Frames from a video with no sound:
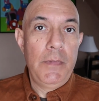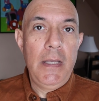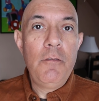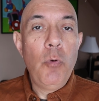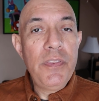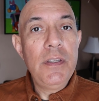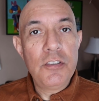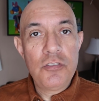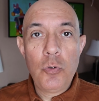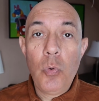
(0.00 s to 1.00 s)
If one thing
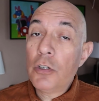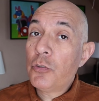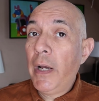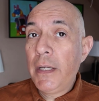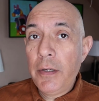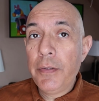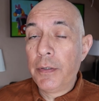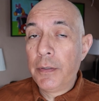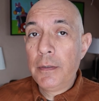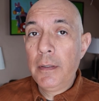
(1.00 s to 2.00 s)
doesn't work, try
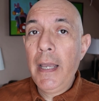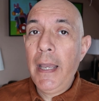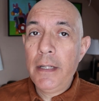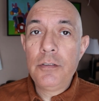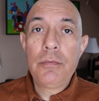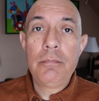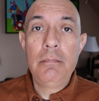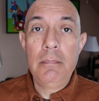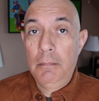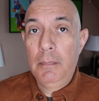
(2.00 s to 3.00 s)
another and
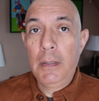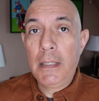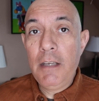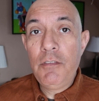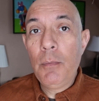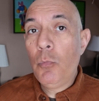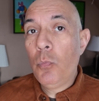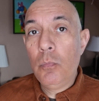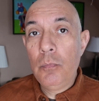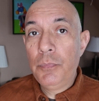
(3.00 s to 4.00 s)
give
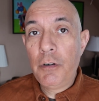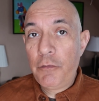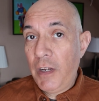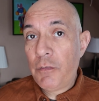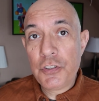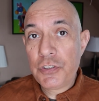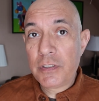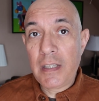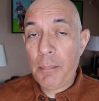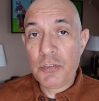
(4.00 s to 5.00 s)
them their favorite
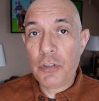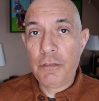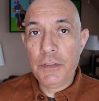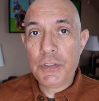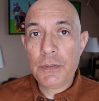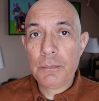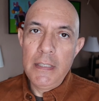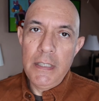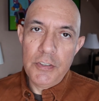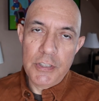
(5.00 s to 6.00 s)
type of surface. And
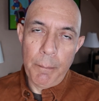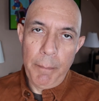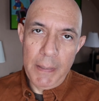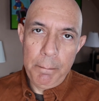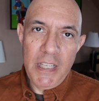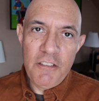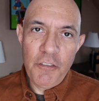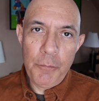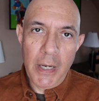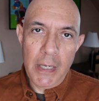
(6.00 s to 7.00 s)
here's a pet peeve
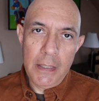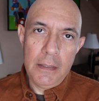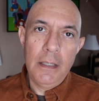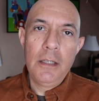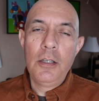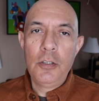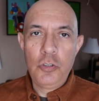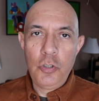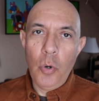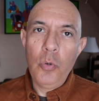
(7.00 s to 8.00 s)
of mine:
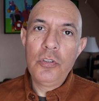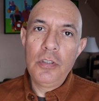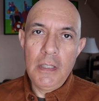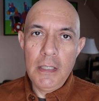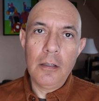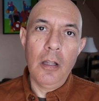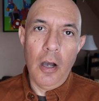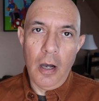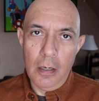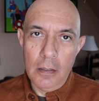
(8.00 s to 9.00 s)
don't
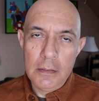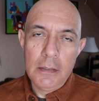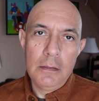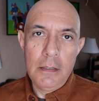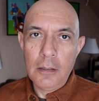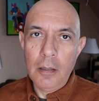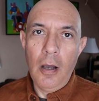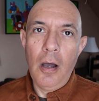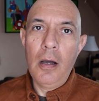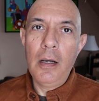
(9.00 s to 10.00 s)
declaw.
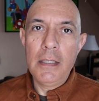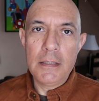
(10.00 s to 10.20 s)
Declaw